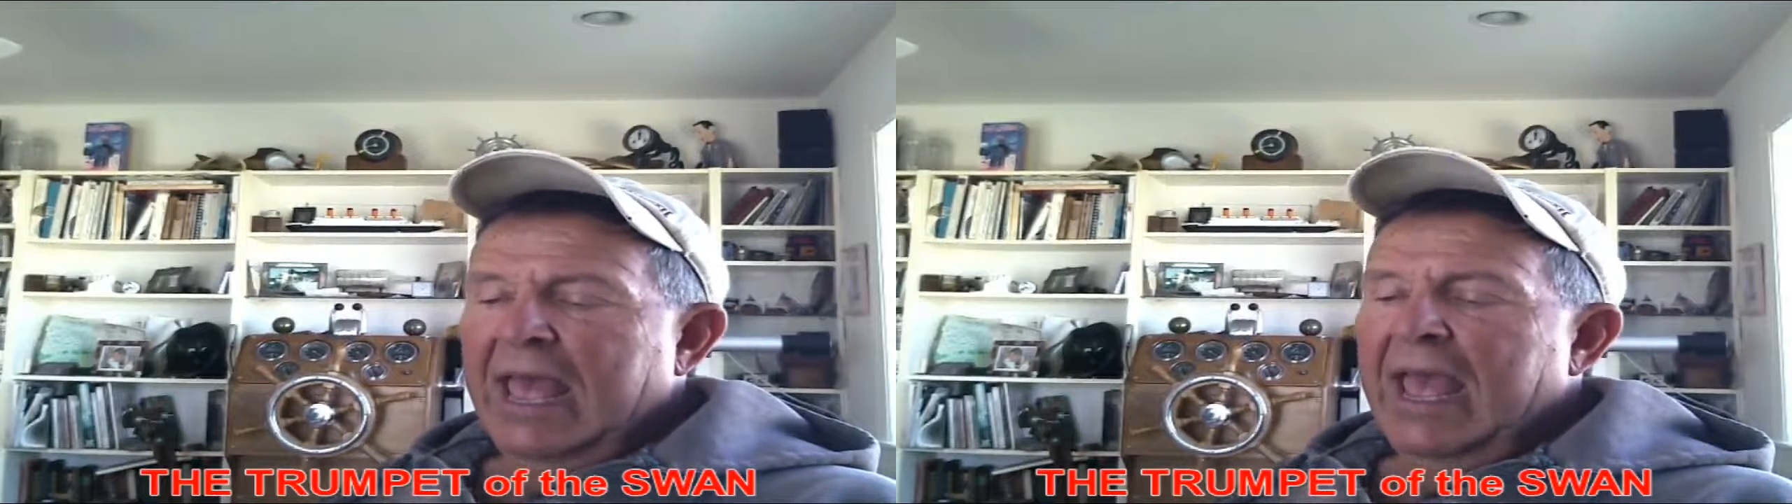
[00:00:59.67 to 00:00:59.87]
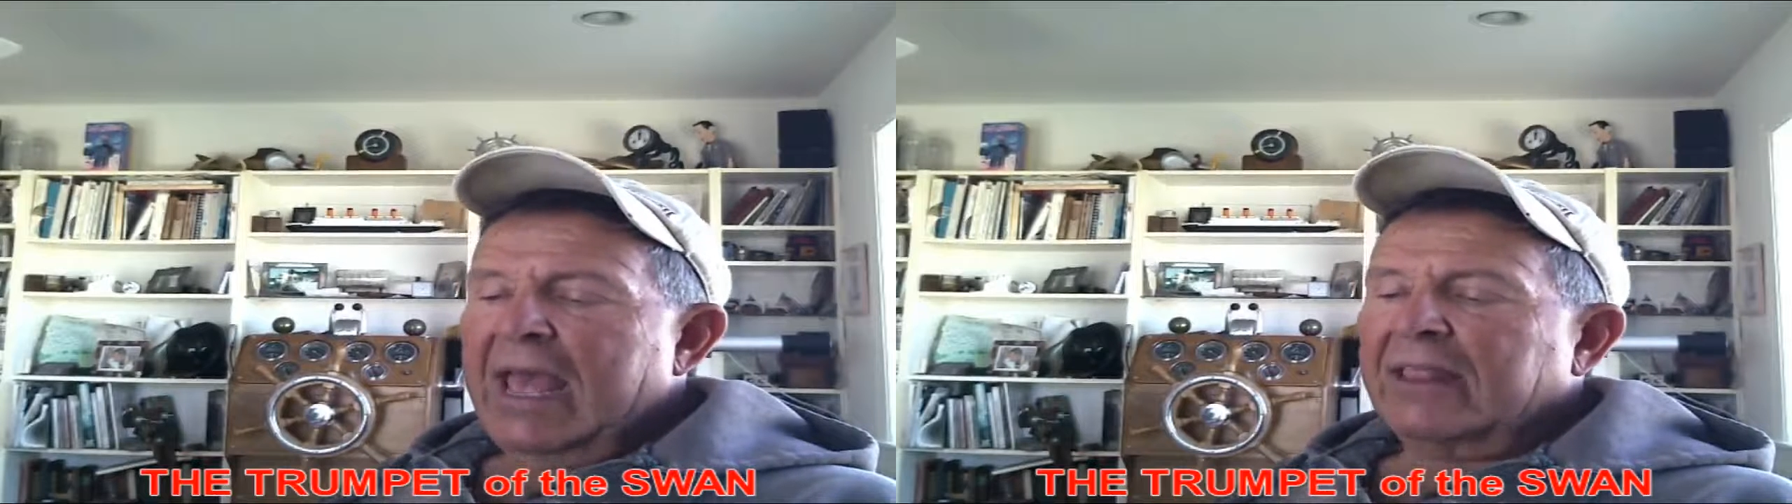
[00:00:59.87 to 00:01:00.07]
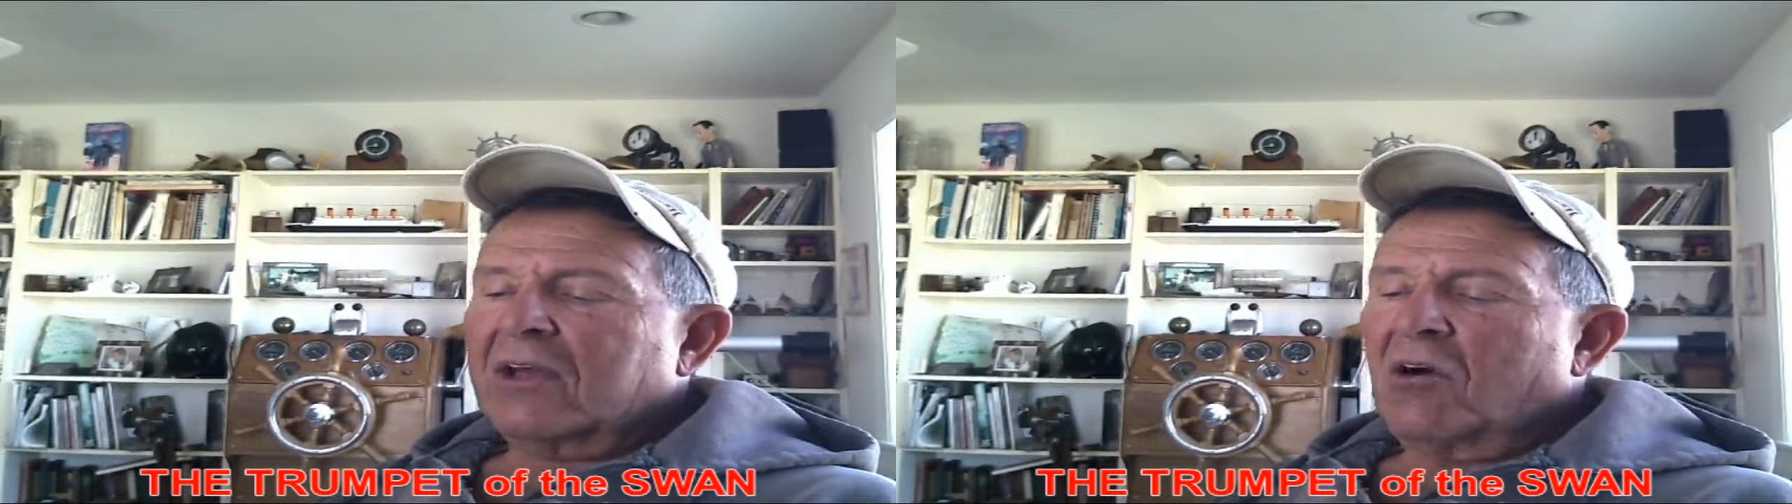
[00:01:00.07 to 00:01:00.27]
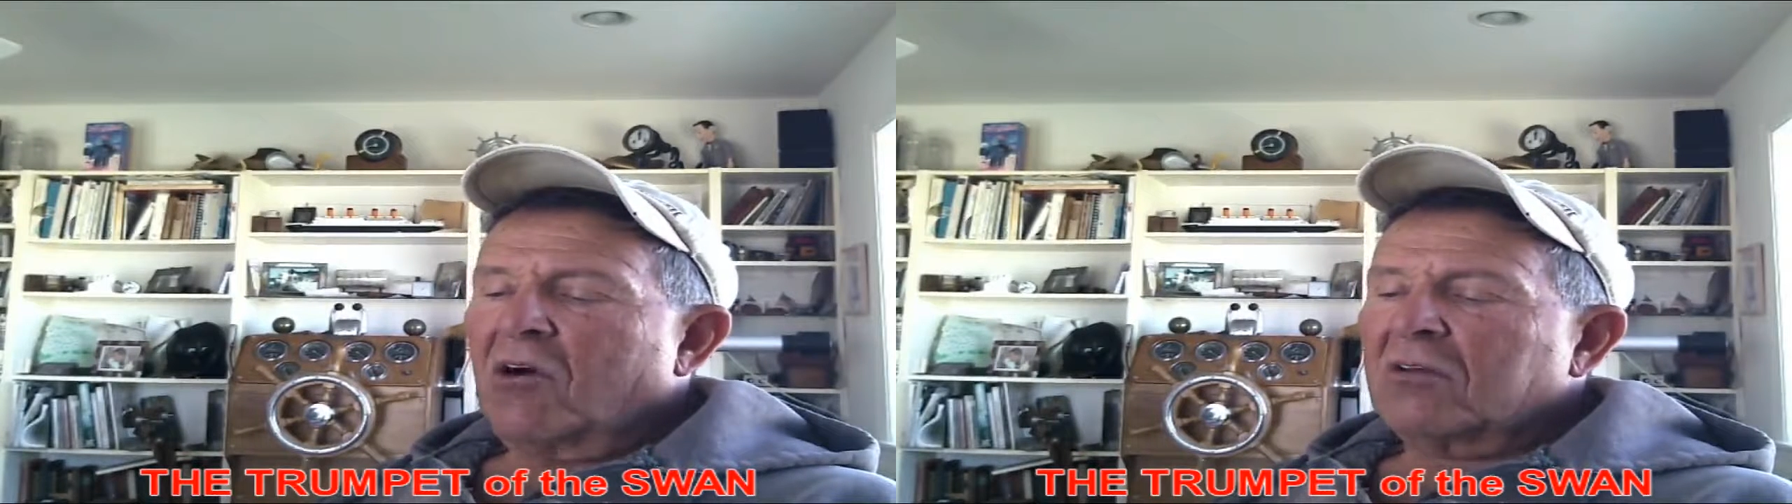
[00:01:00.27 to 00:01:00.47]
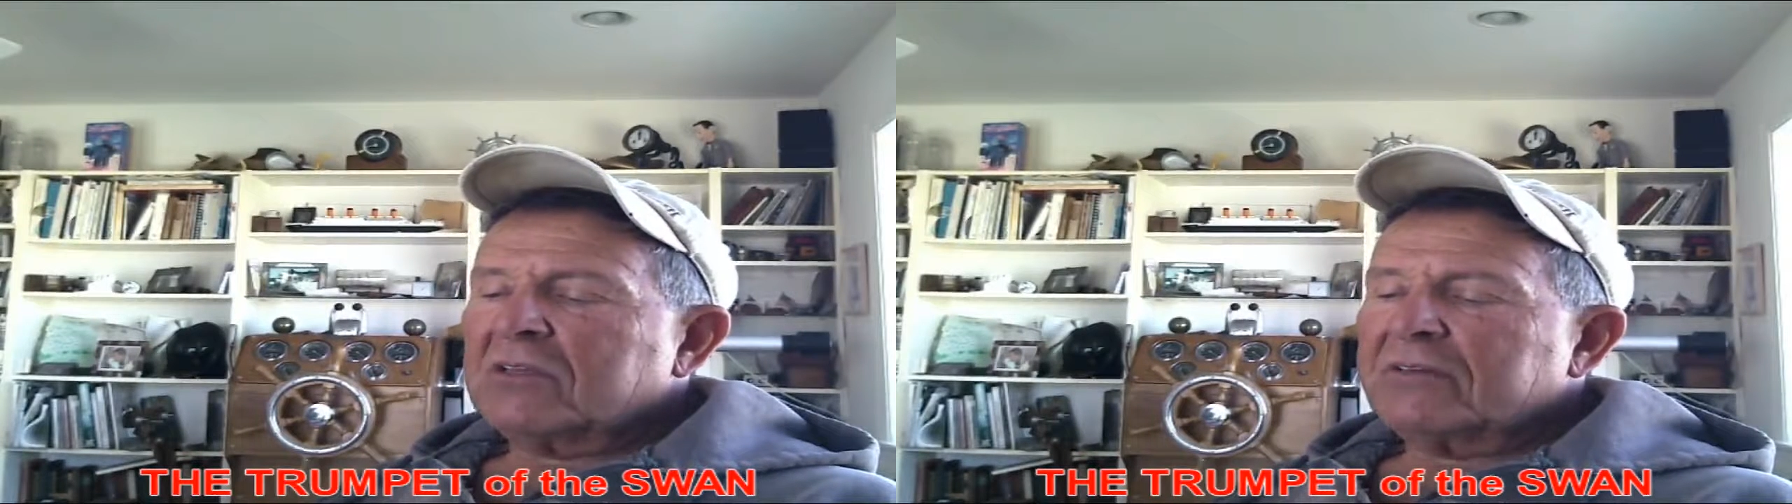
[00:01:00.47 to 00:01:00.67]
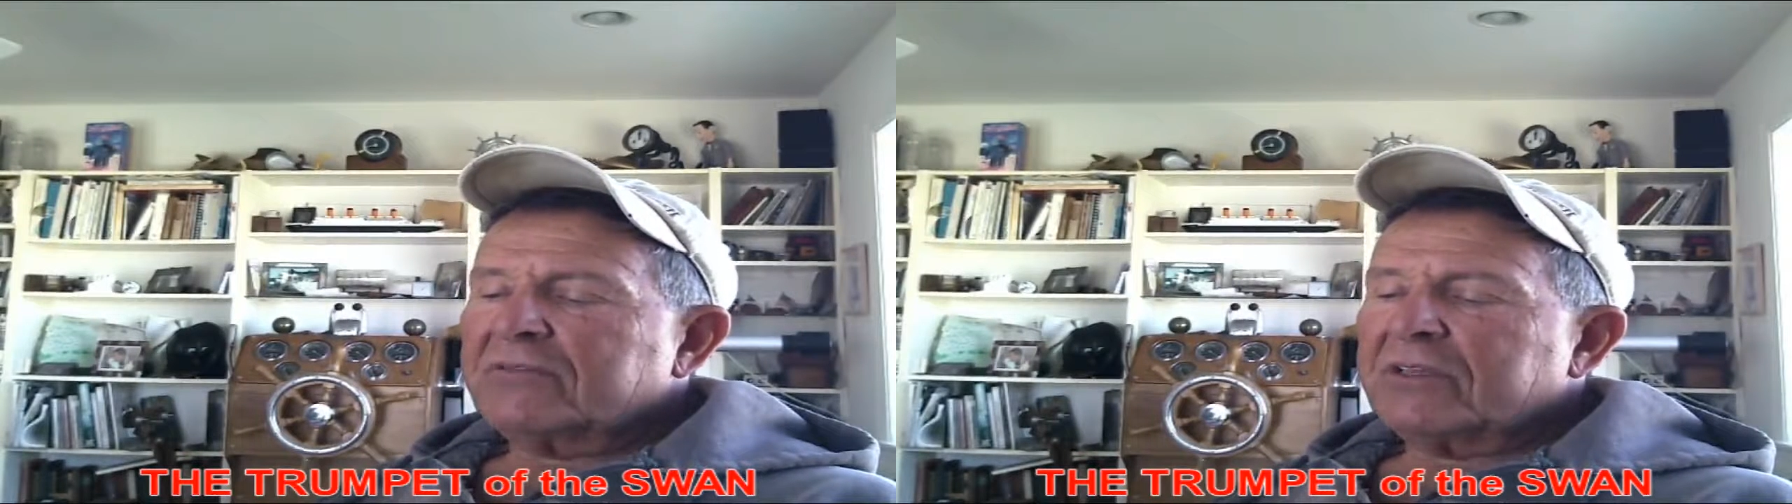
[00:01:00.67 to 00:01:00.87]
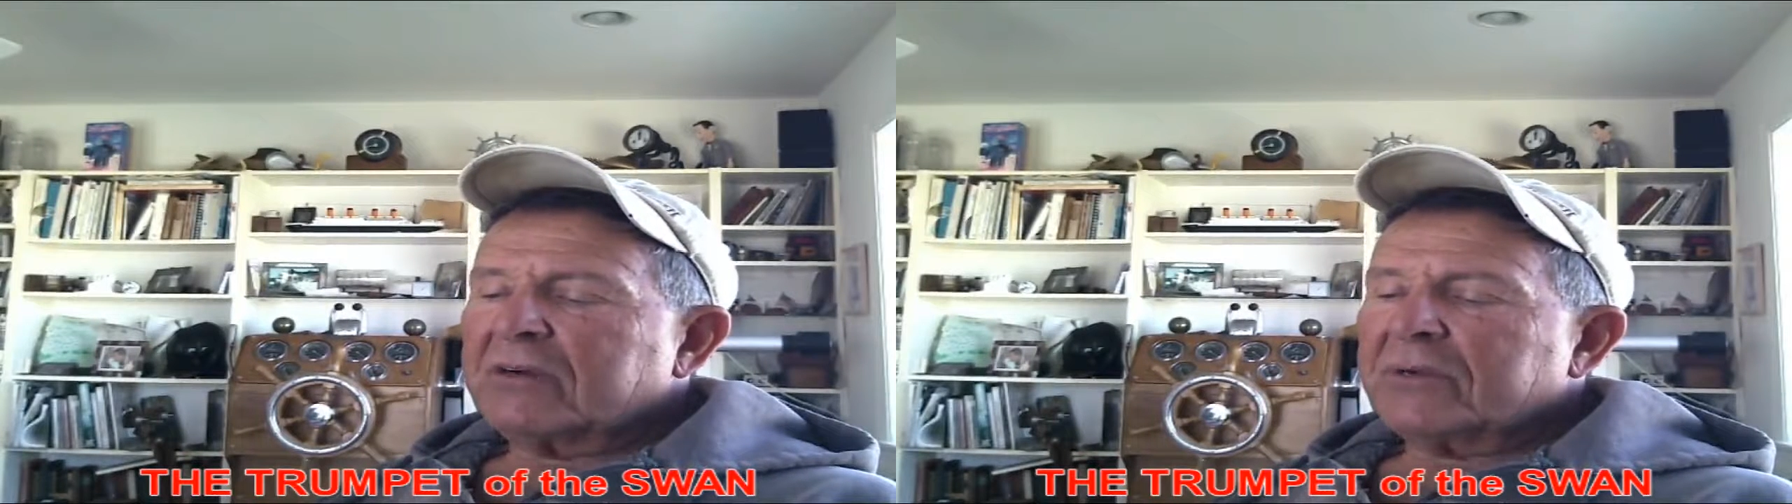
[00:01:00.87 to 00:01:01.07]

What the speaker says: and they all lived there